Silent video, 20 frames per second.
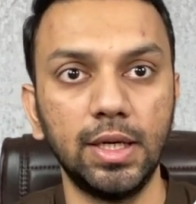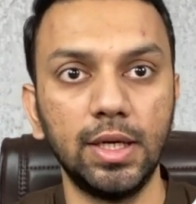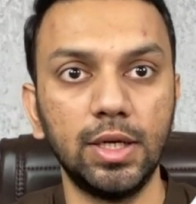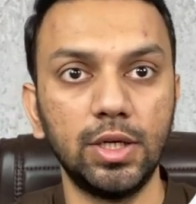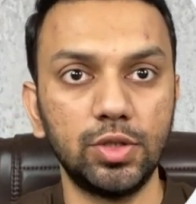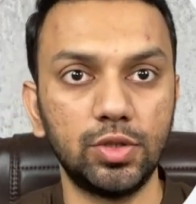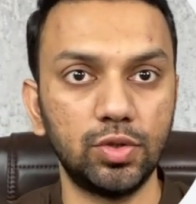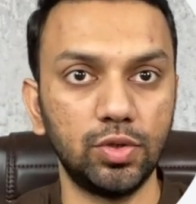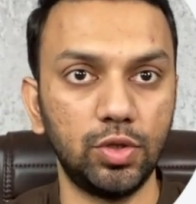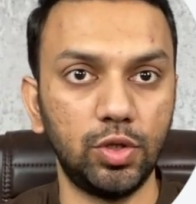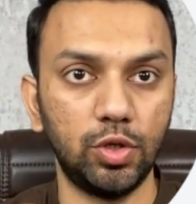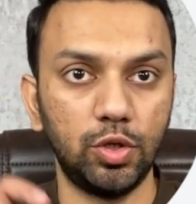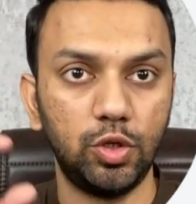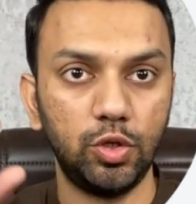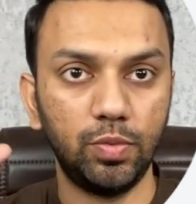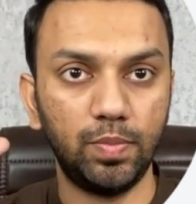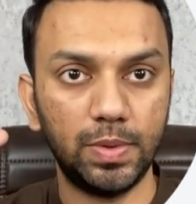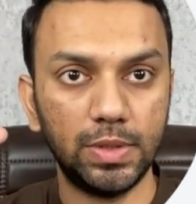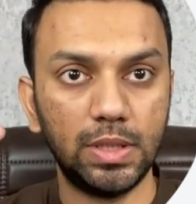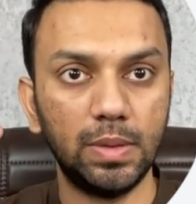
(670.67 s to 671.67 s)
So your
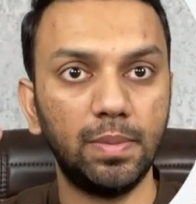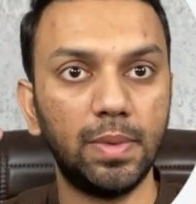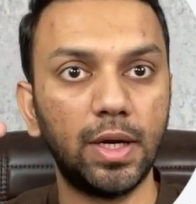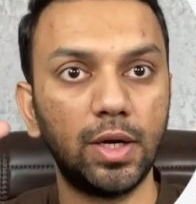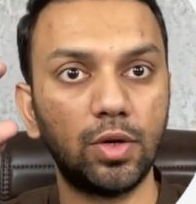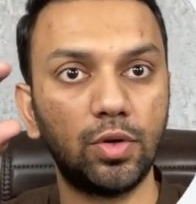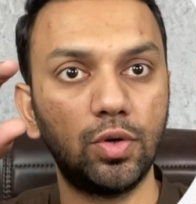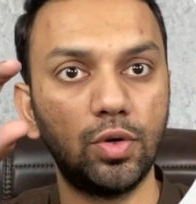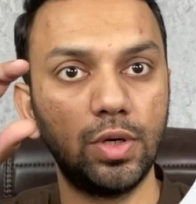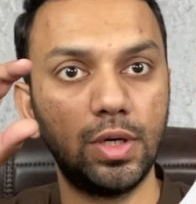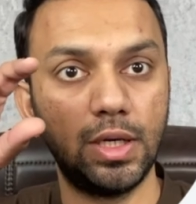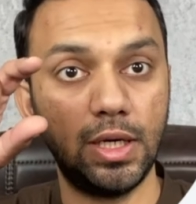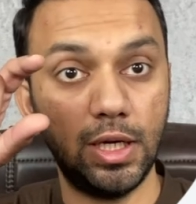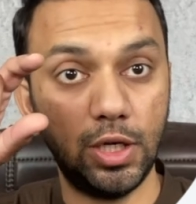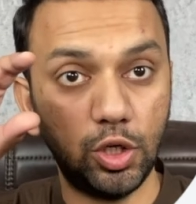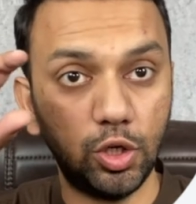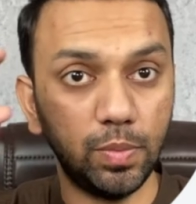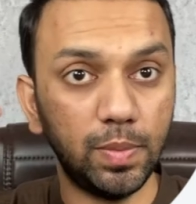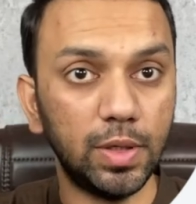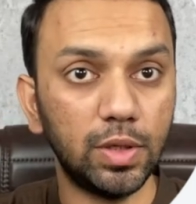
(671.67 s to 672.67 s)
UPC barcode
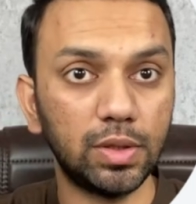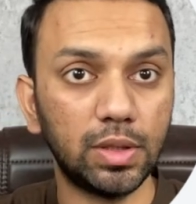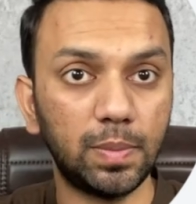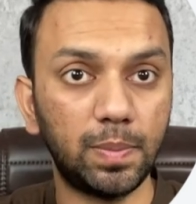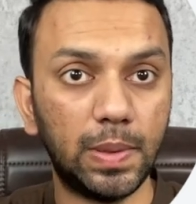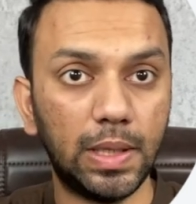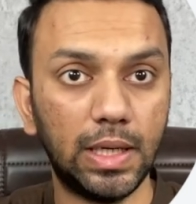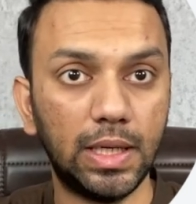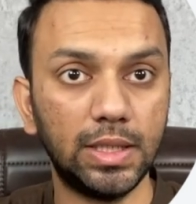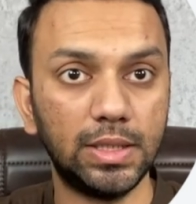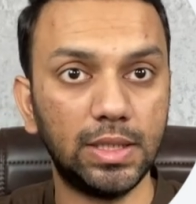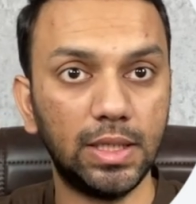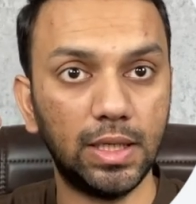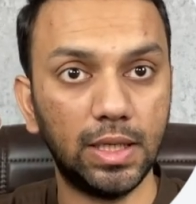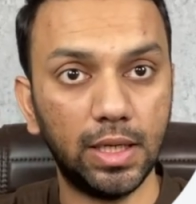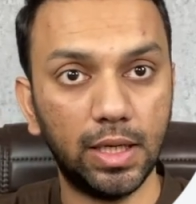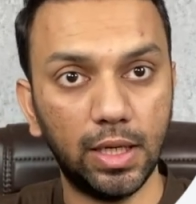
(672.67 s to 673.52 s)
need to be on the packaging.